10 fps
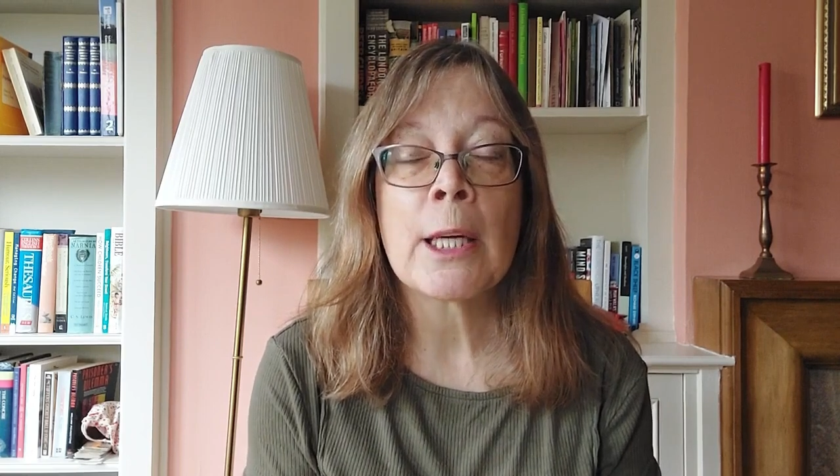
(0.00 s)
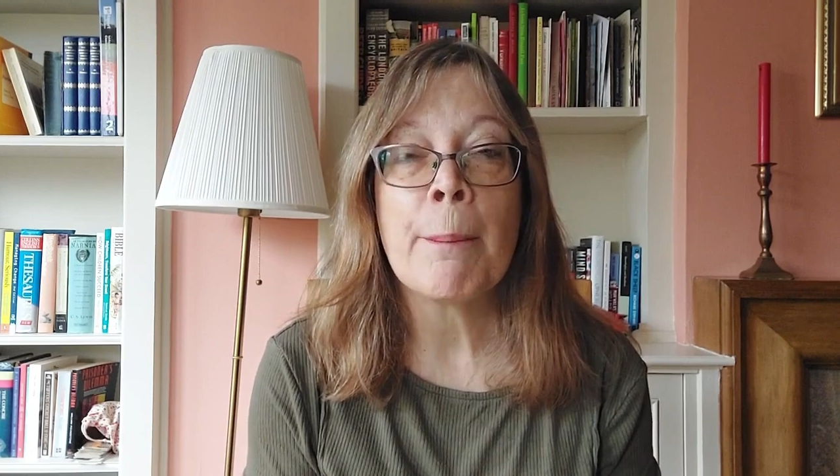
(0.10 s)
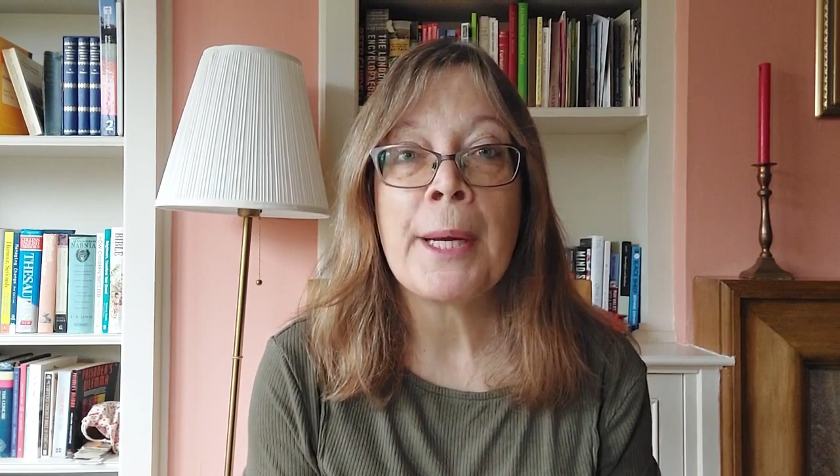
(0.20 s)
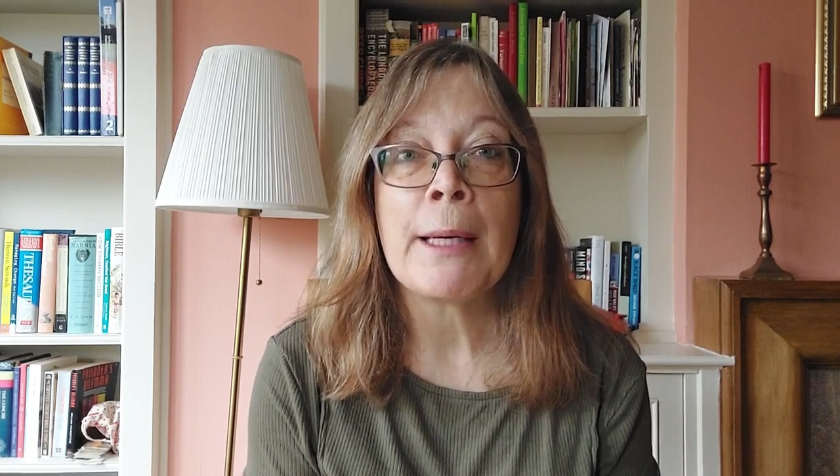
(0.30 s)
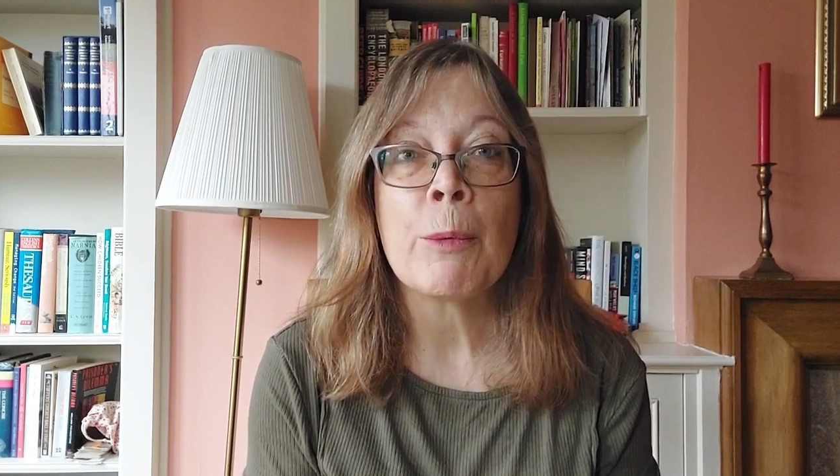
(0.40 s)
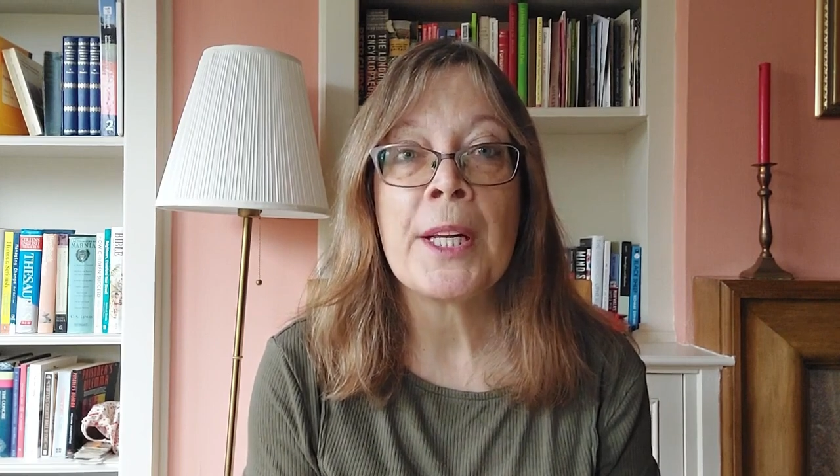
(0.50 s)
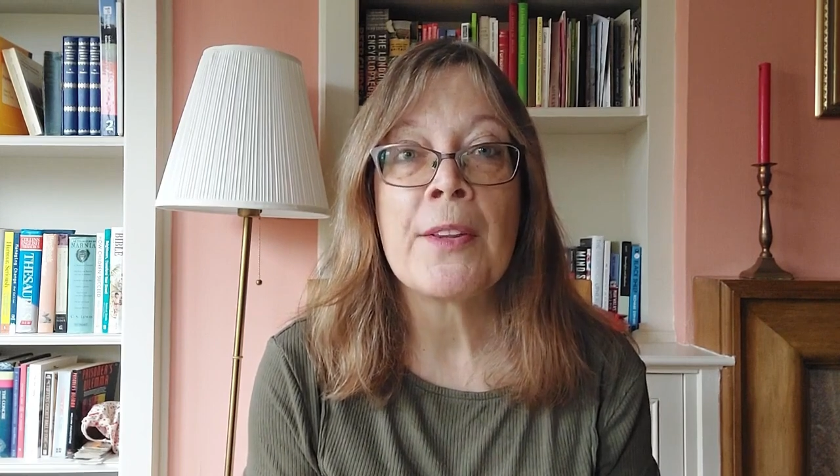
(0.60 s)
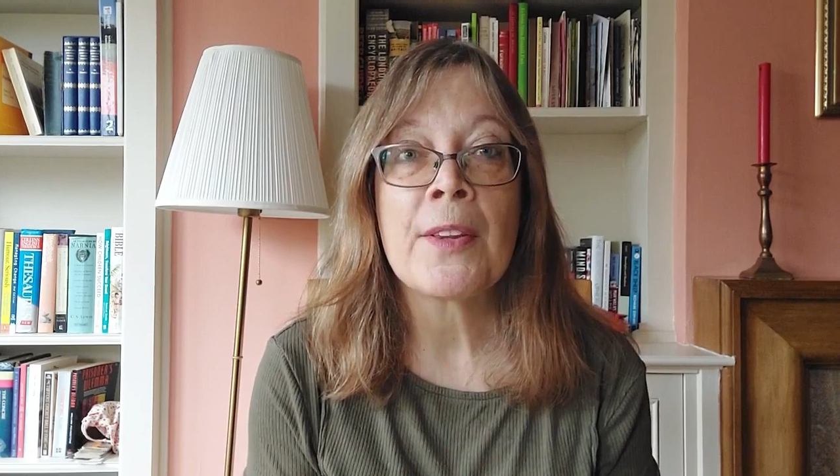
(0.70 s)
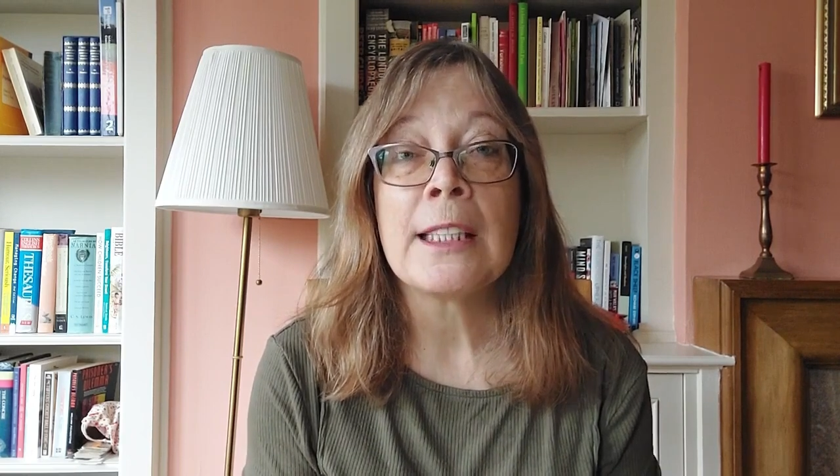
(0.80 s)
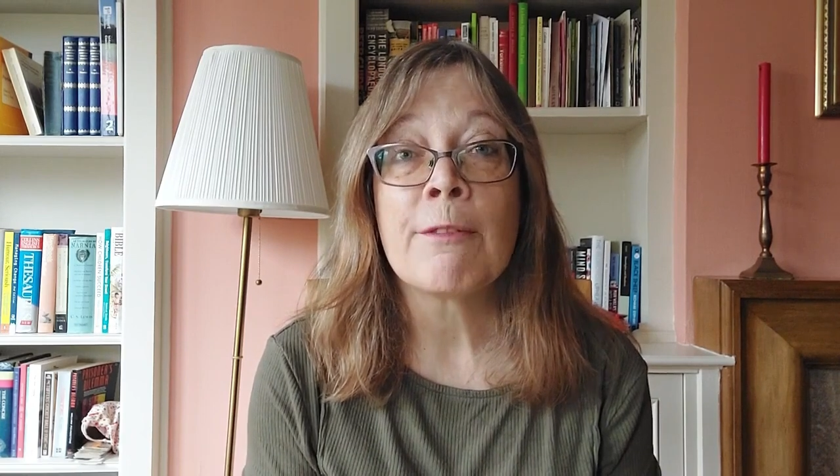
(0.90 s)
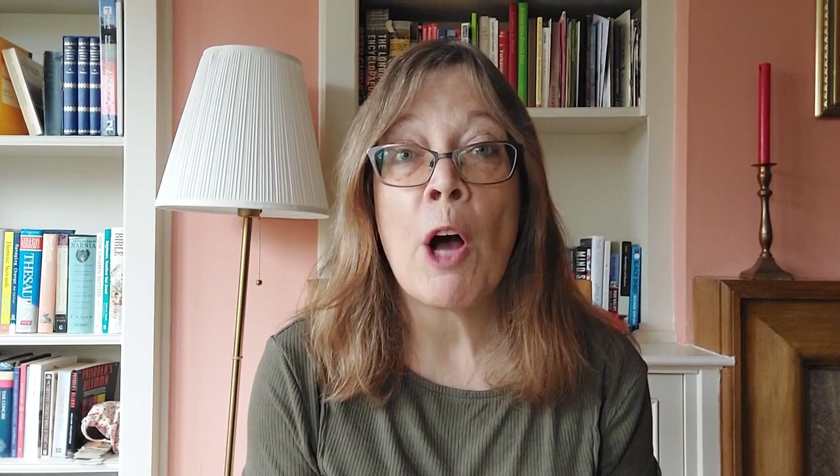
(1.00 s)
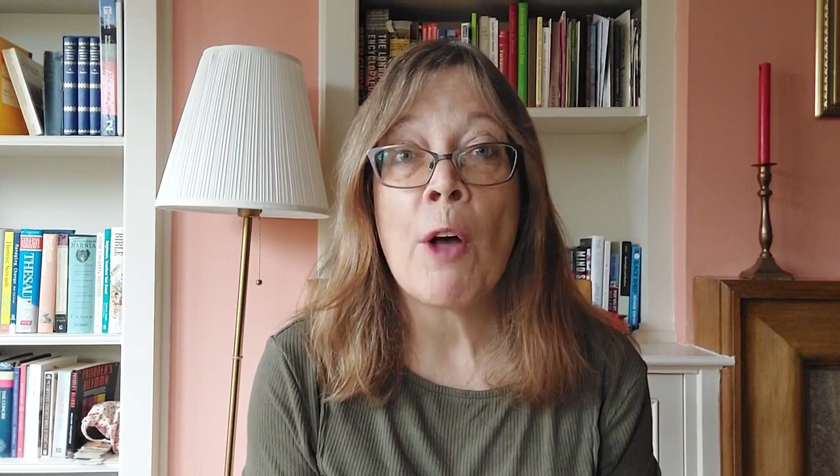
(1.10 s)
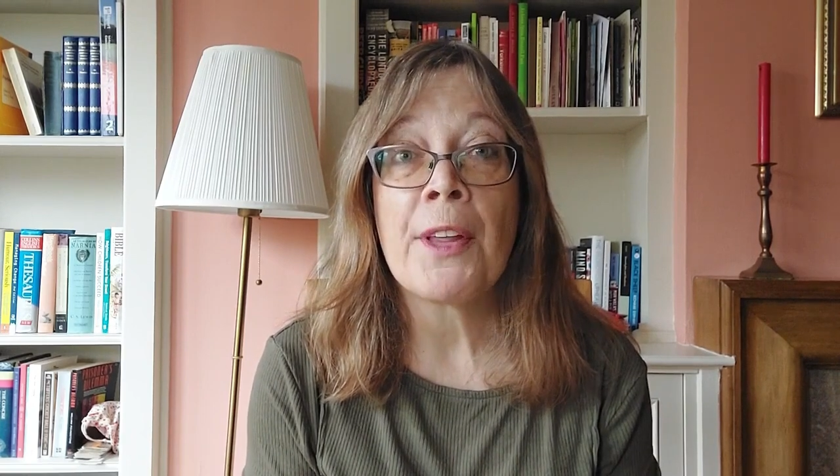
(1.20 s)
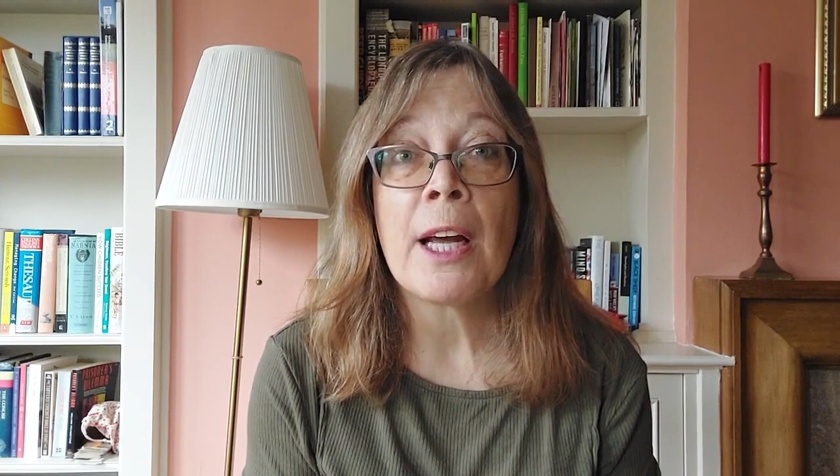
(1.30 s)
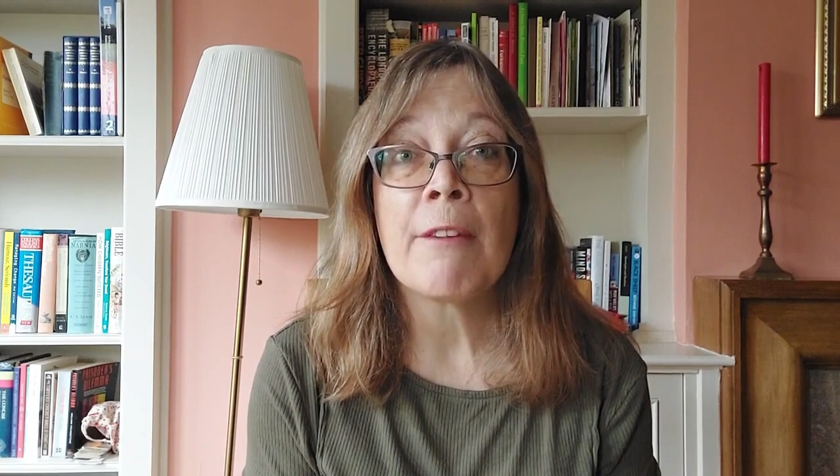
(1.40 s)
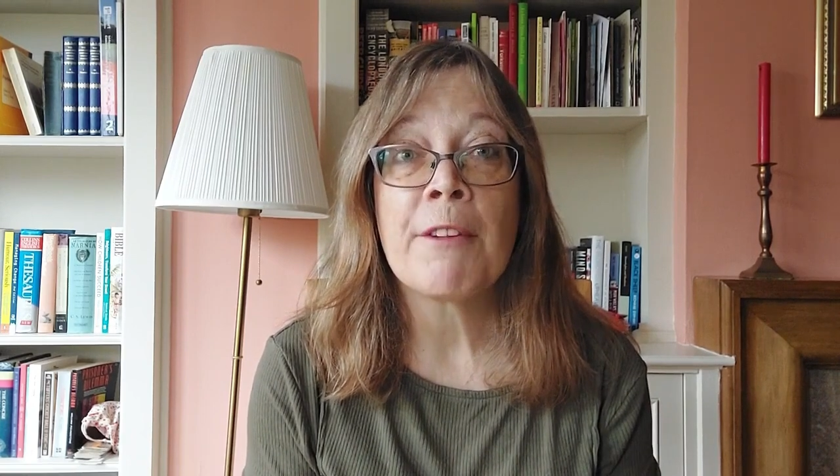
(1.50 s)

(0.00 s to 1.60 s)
compete with his father